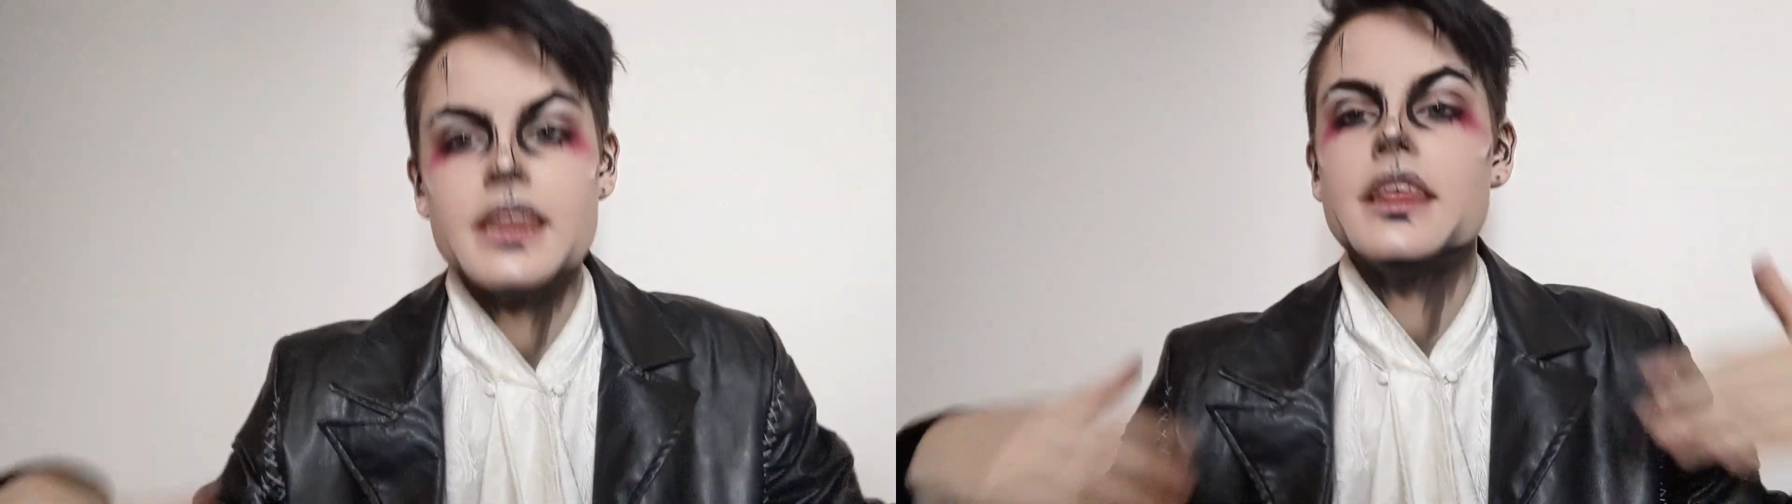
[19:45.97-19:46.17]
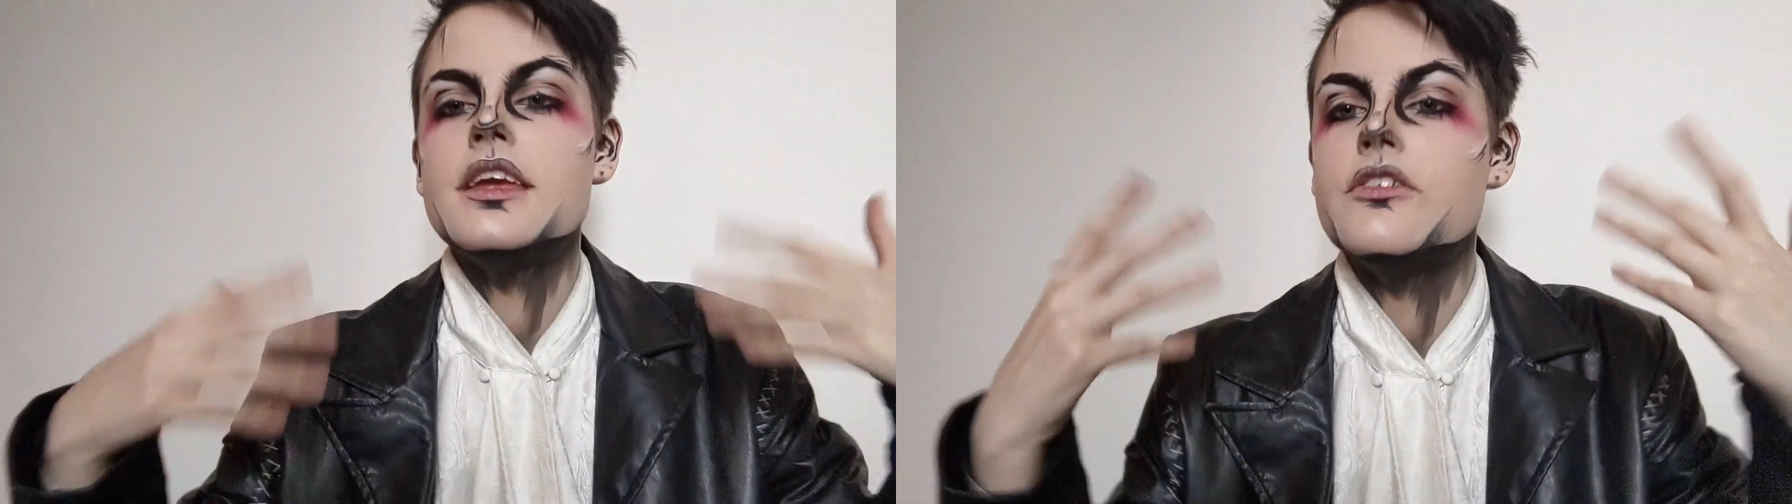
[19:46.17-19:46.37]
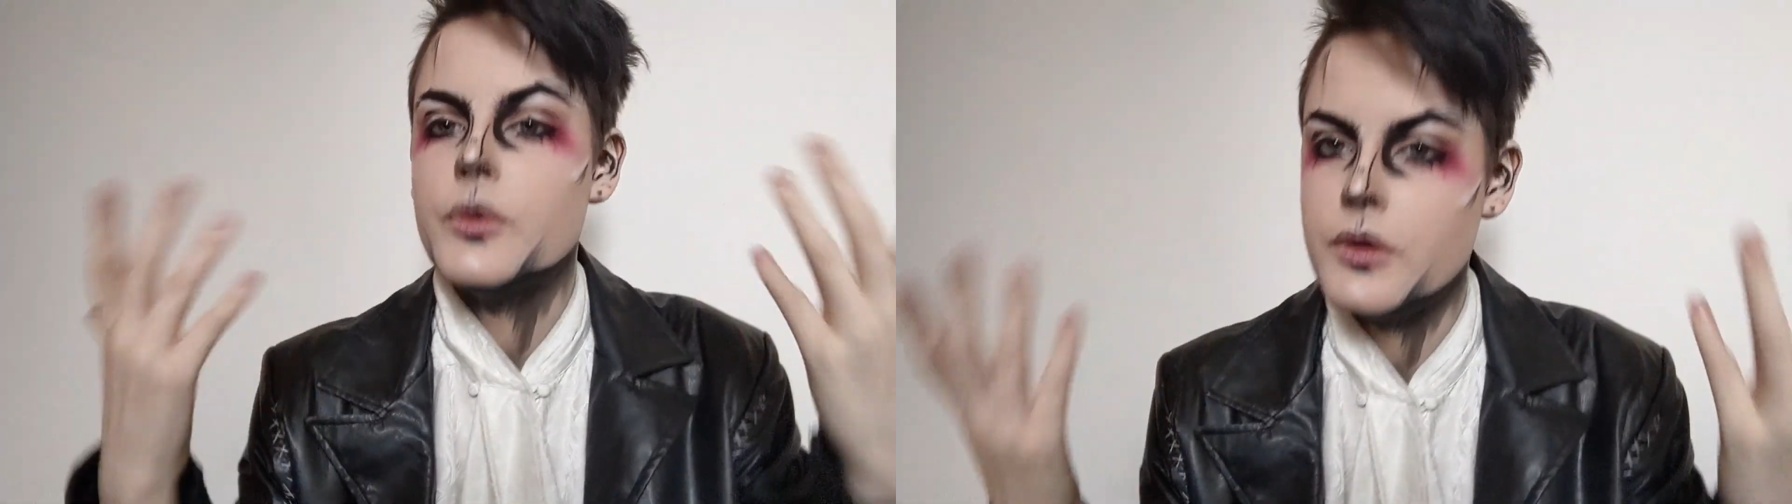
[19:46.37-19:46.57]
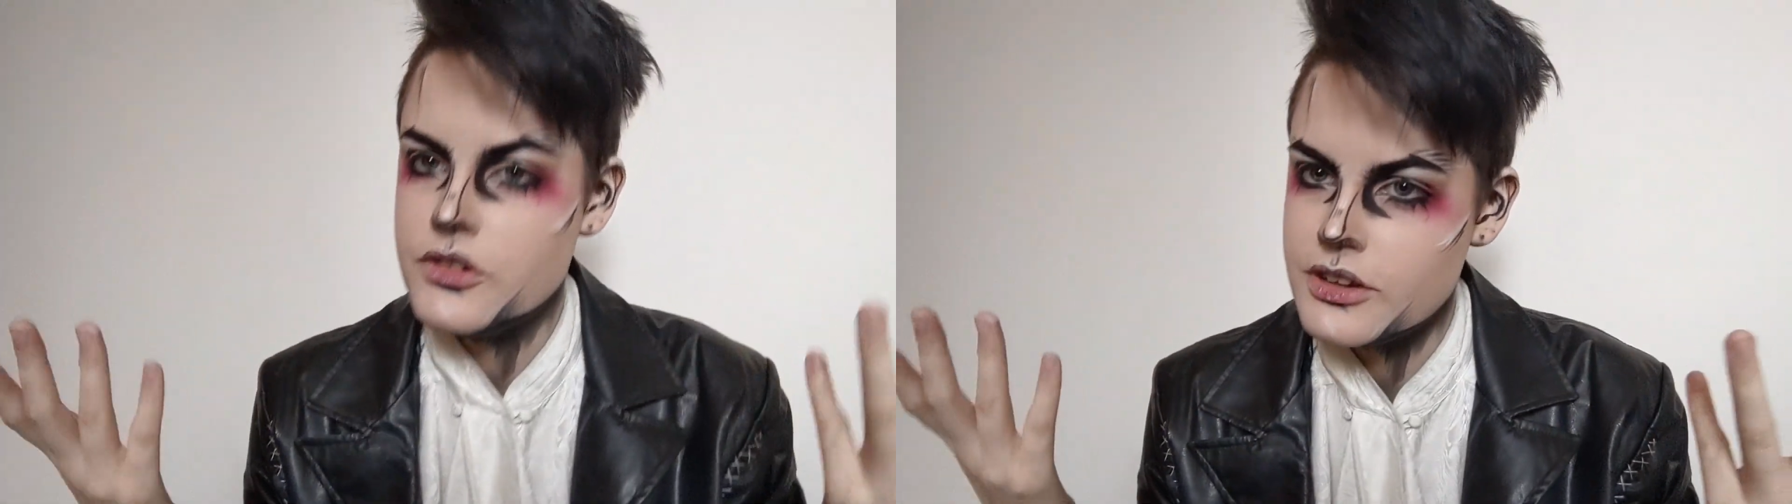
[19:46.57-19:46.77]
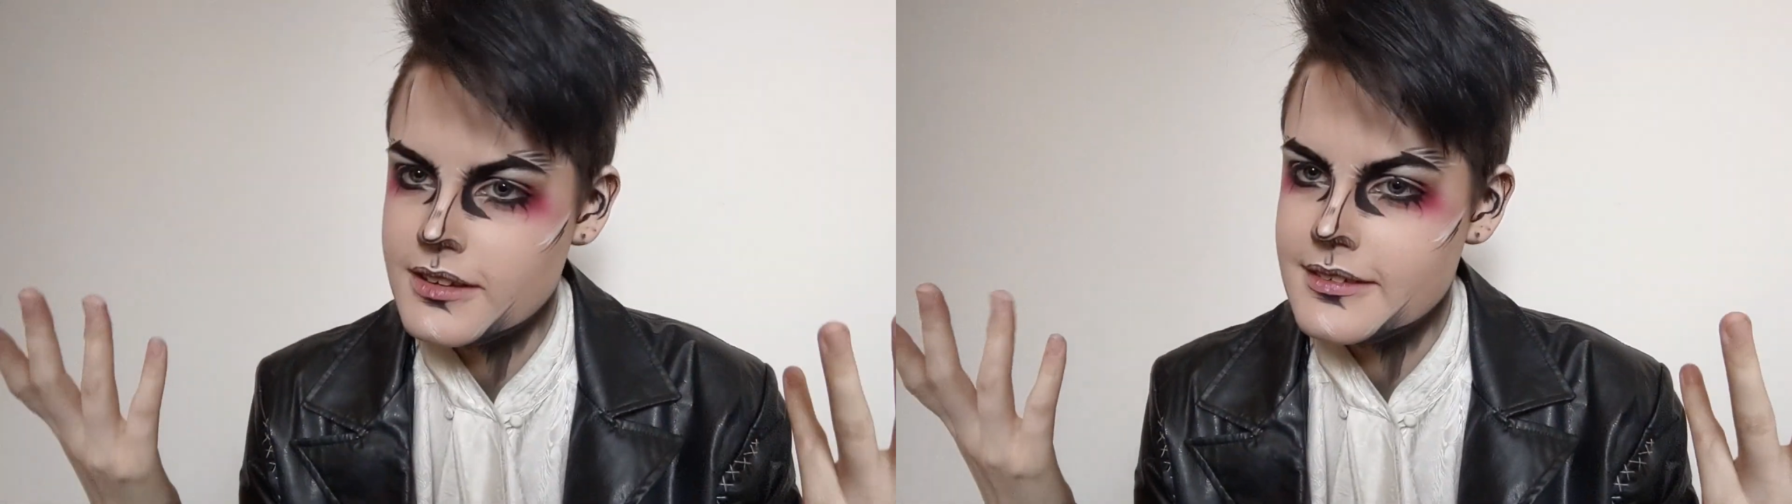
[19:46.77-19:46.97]
Thank you for
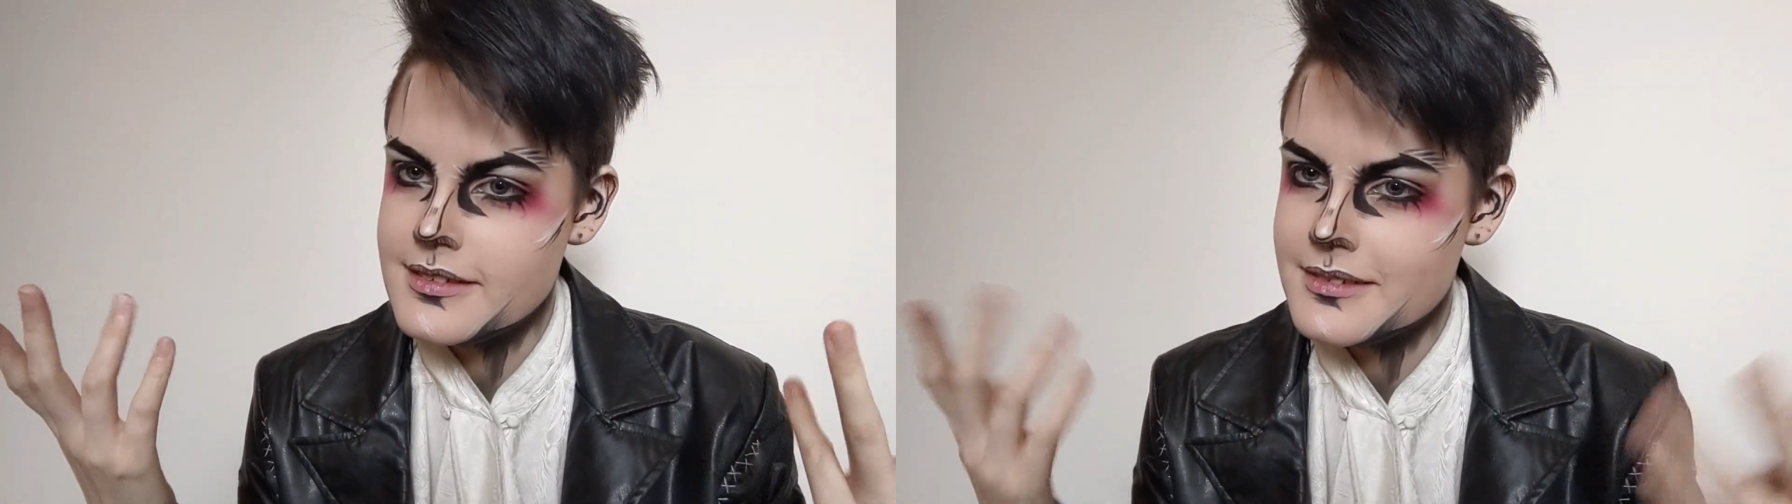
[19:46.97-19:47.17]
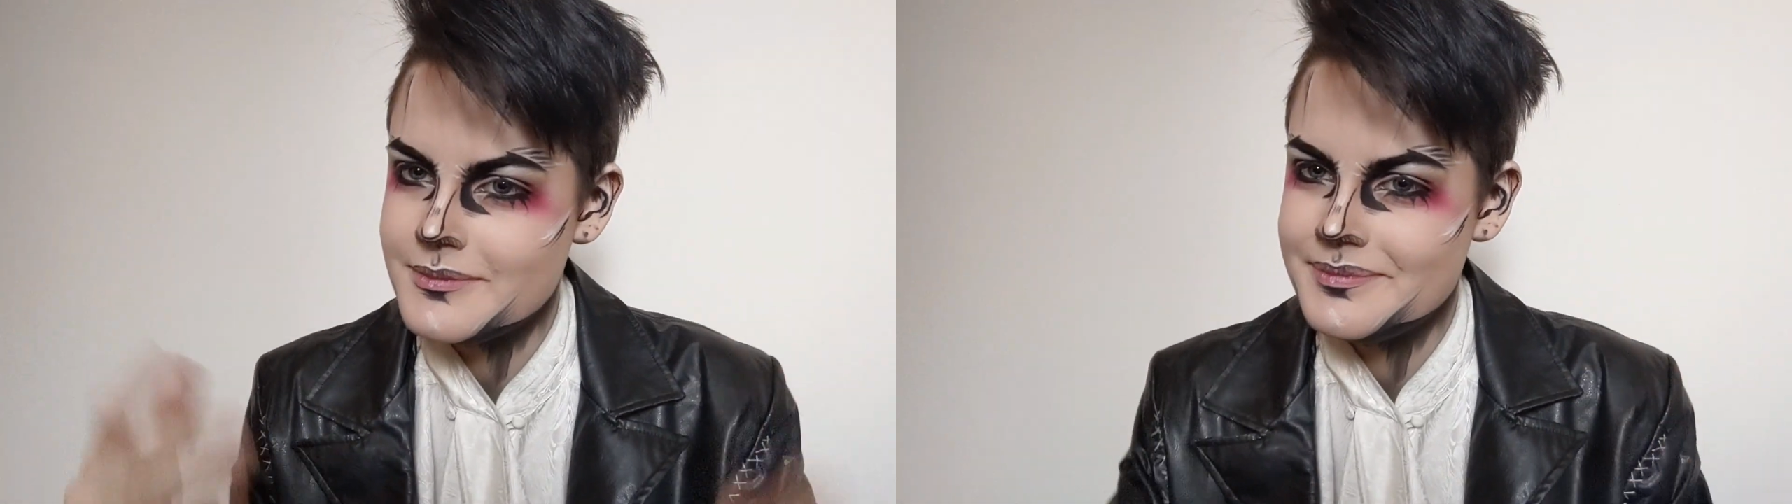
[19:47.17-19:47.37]
watching this.